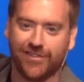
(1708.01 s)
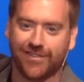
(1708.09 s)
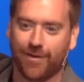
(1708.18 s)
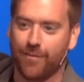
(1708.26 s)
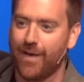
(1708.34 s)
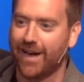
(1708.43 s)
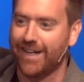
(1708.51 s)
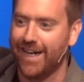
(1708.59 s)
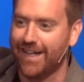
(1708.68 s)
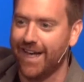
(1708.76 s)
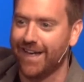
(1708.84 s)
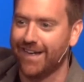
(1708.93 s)
is Coming Back in
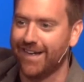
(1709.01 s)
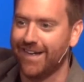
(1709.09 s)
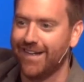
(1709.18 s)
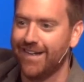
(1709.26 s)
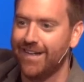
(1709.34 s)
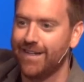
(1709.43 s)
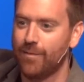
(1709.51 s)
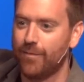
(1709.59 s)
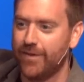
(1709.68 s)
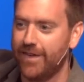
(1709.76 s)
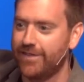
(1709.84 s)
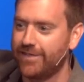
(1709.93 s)
88? You
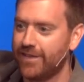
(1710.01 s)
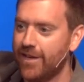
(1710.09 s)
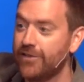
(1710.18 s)
remember this?